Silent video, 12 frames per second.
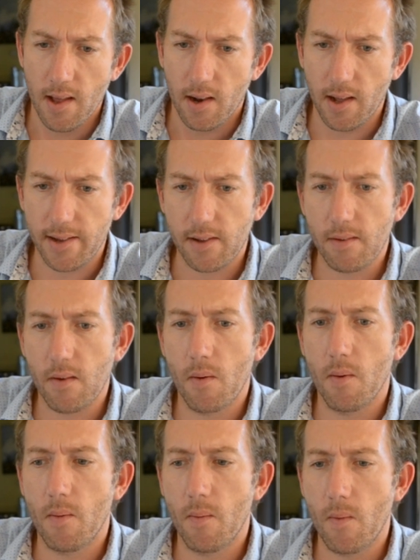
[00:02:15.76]
Like
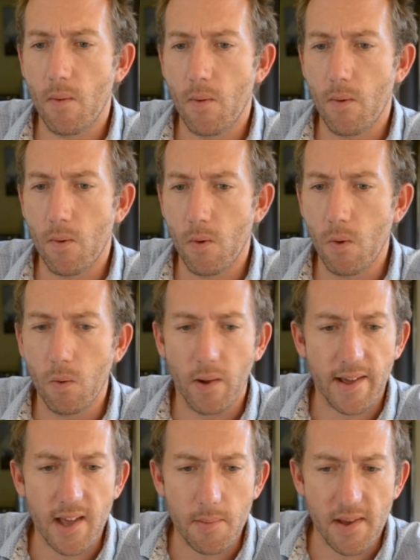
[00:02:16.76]

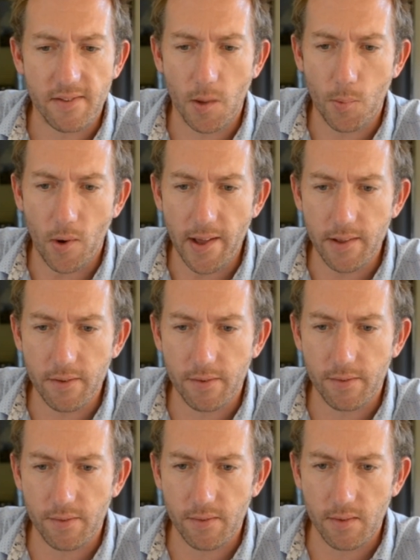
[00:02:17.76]
all EMS
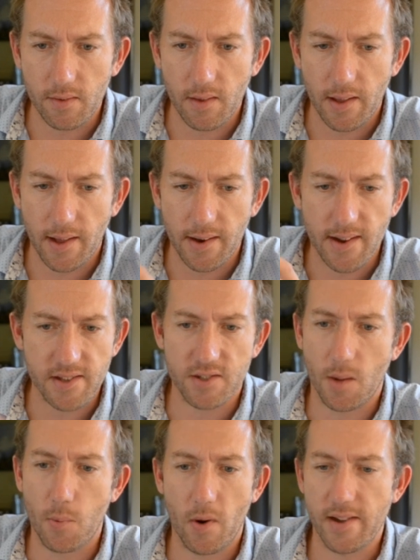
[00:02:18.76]
operators,
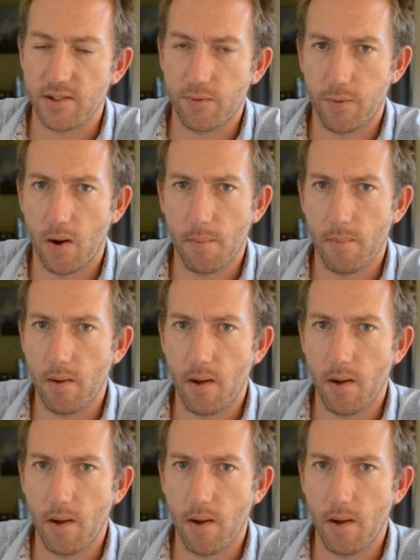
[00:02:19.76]
Nest operates from